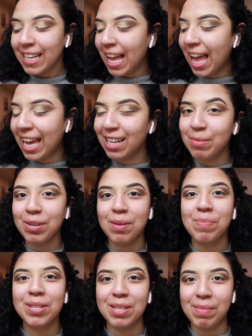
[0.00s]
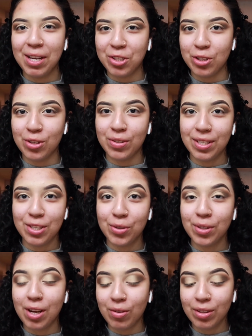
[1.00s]
And I'm gonna put some lashes on. So
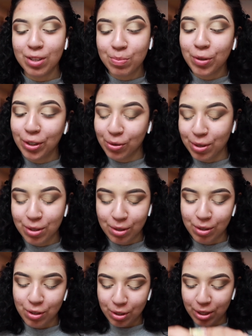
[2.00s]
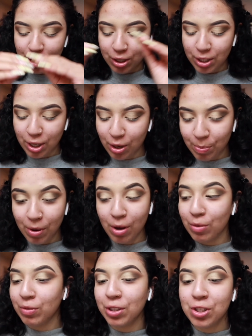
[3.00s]
now there's more noise because Justin just got up out
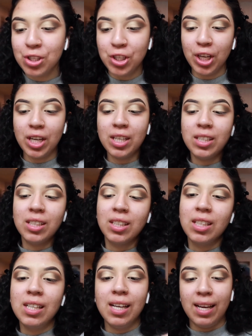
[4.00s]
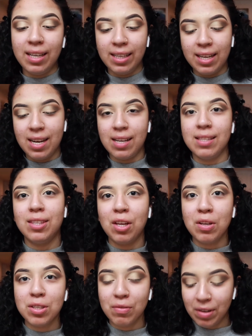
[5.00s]
of his chair. And he got
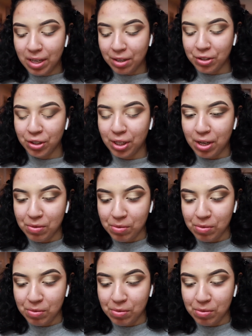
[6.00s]
tons of energy now.